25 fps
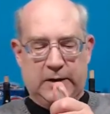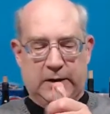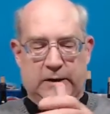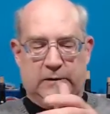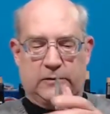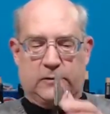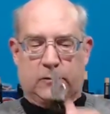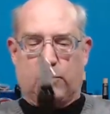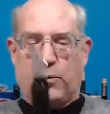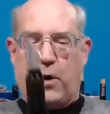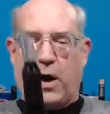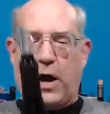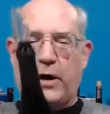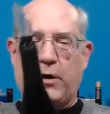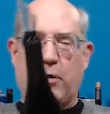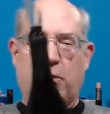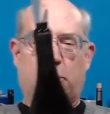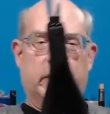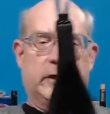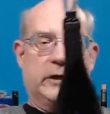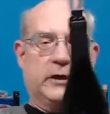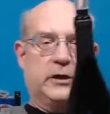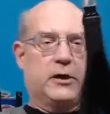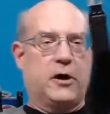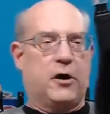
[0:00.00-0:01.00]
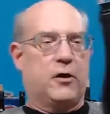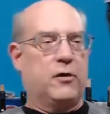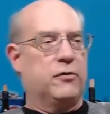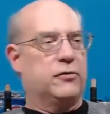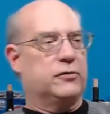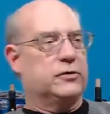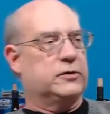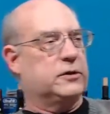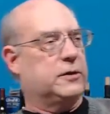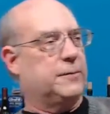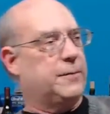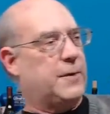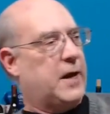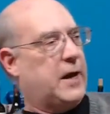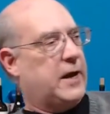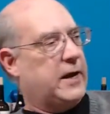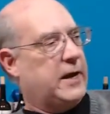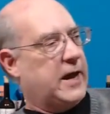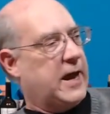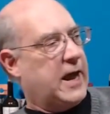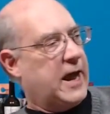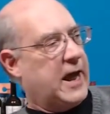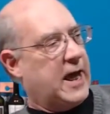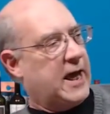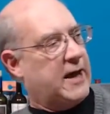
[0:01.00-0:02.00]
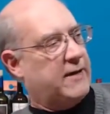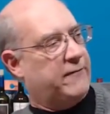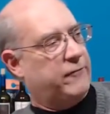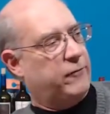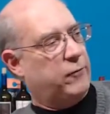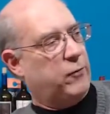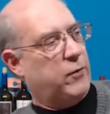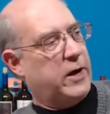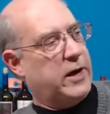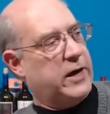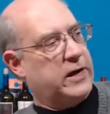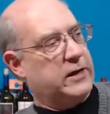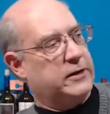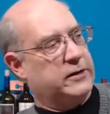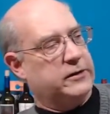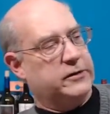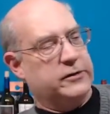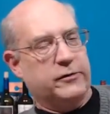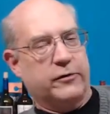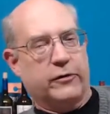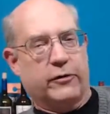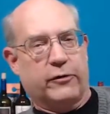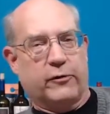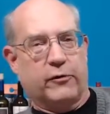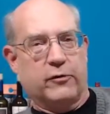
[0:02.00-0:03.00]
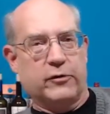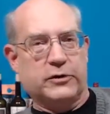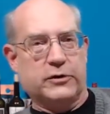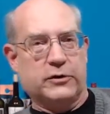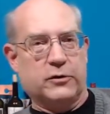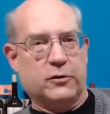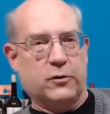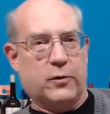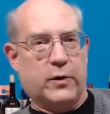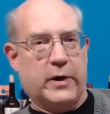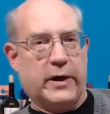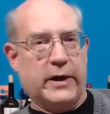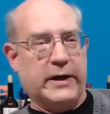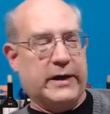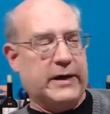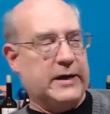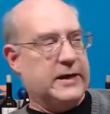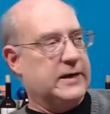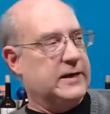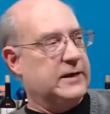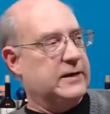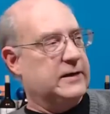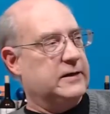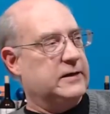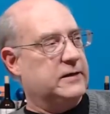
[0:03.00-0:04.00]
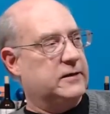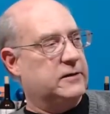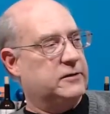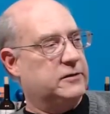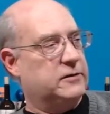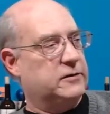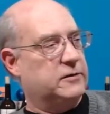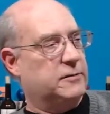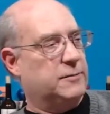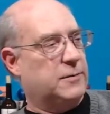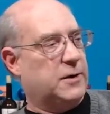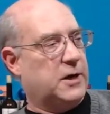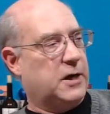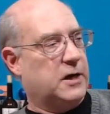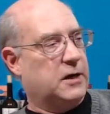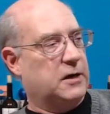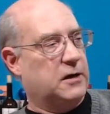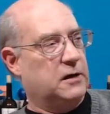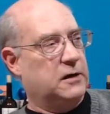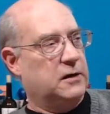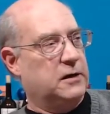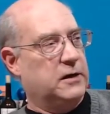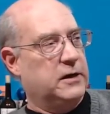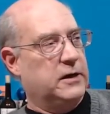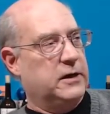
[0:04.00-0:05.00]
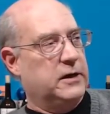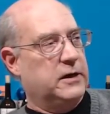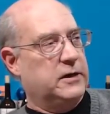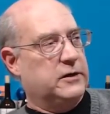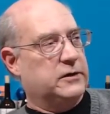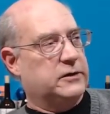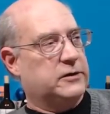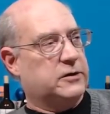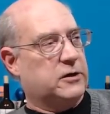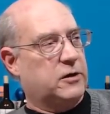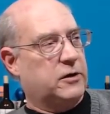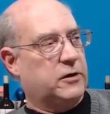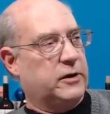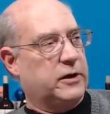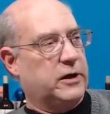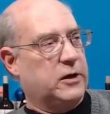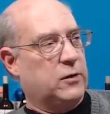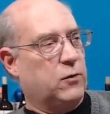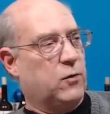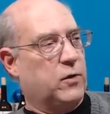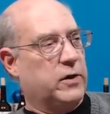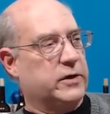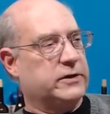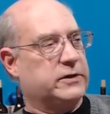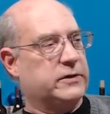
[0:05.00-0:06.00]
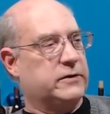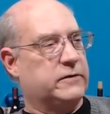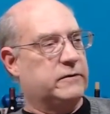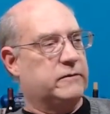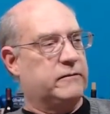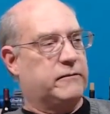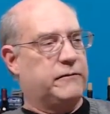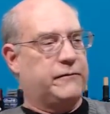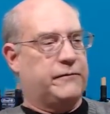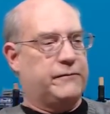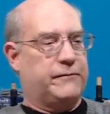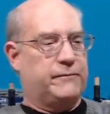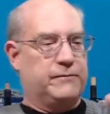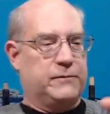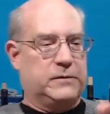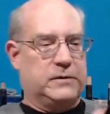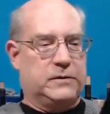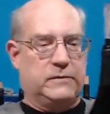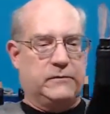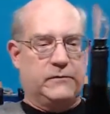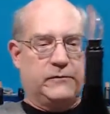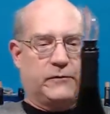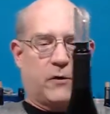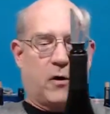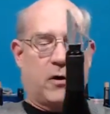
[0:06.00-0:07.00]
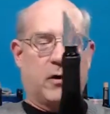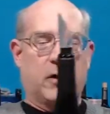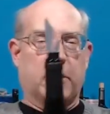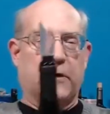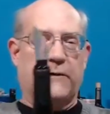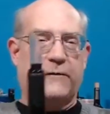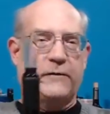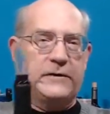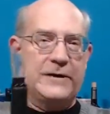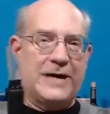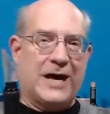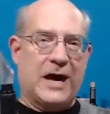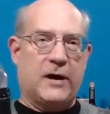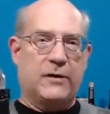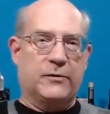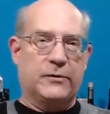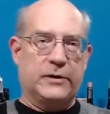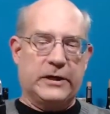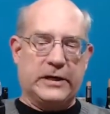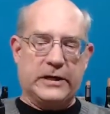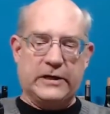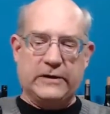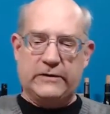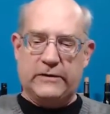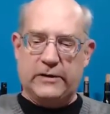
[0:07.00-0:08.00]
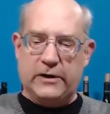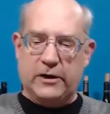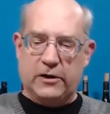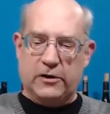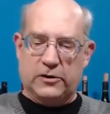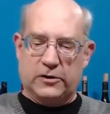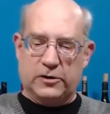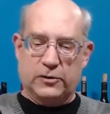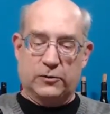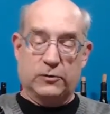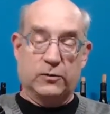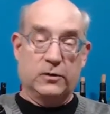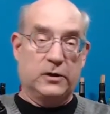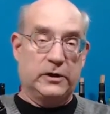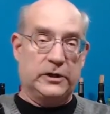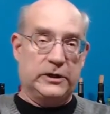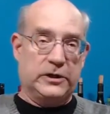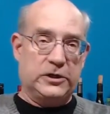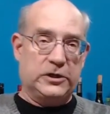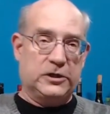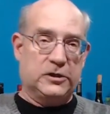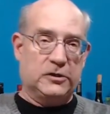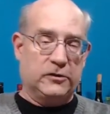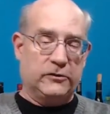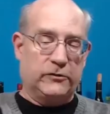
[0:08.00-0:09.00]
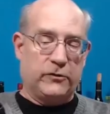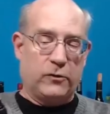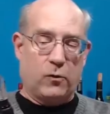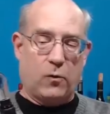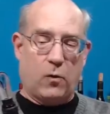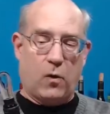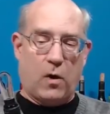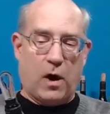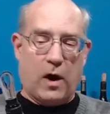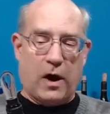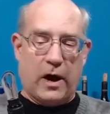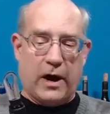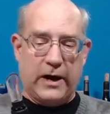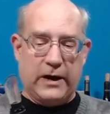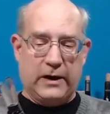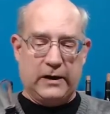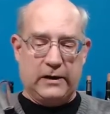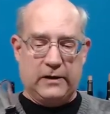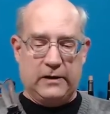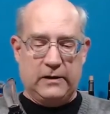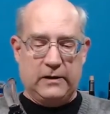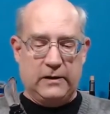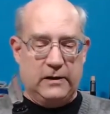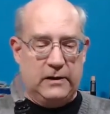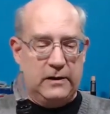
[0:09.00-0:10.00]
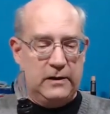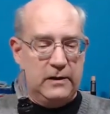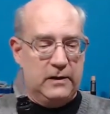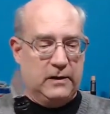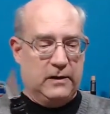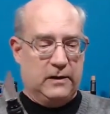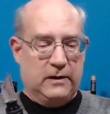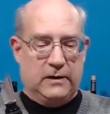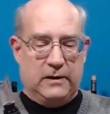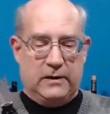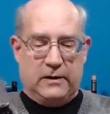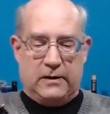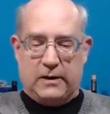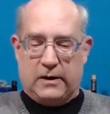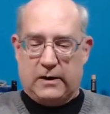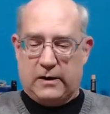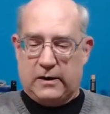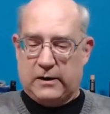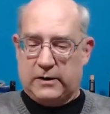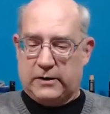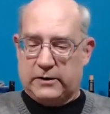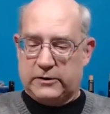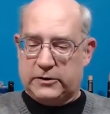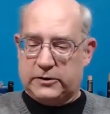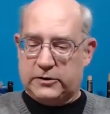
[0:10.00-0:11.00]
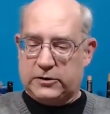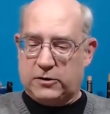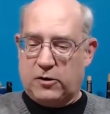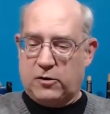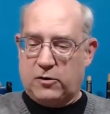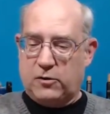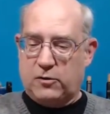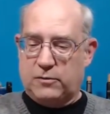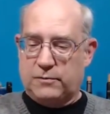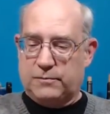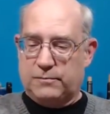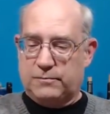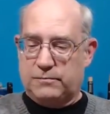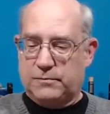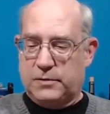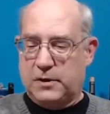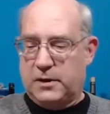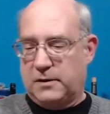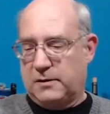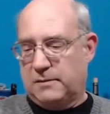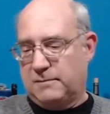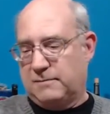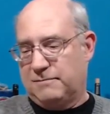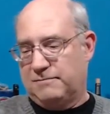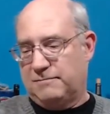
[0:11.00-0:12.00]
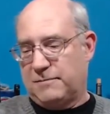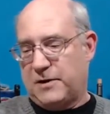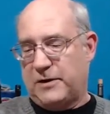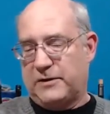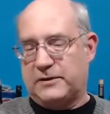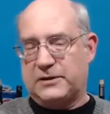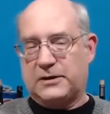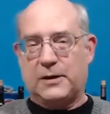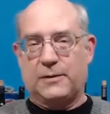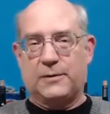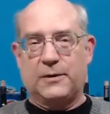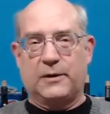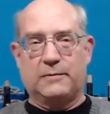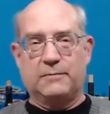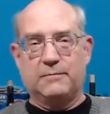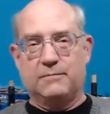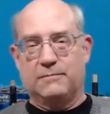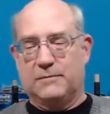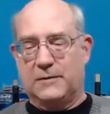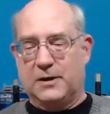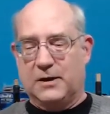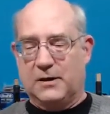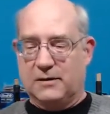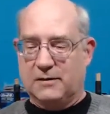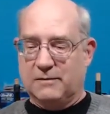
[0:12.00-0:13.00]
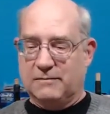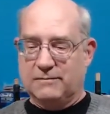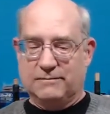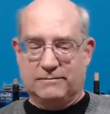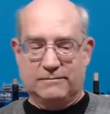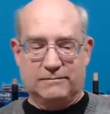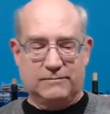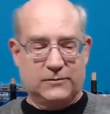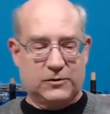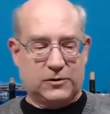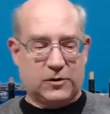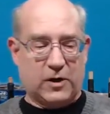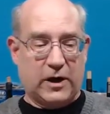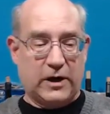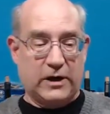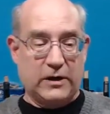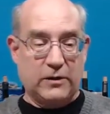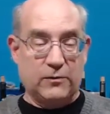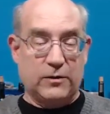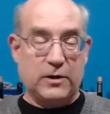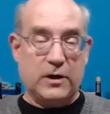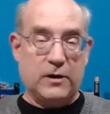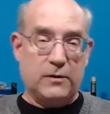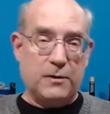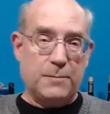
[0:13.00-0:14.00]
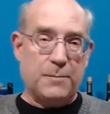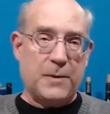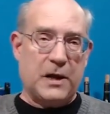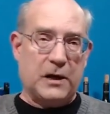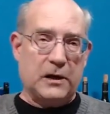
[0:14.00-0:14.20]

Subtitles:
the rod only goes about halfway to two-thirds of the way into the bottle, so it wasn't far enough down in there to really chill the wine. So by the time I, tried it made a